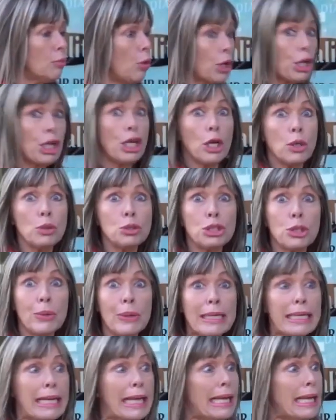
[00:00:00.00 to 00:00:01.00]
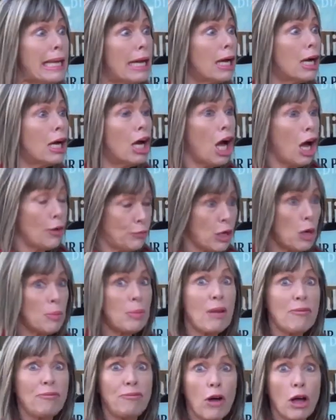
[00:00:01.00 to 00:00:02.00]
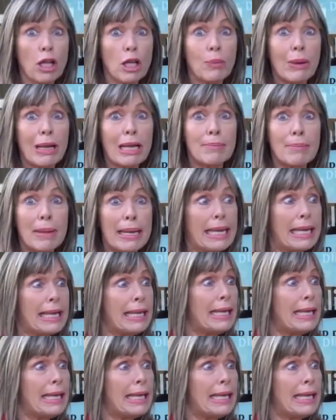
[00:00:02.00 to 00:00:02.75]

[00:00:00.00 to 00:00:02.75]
what are you doing here? Have you been following me?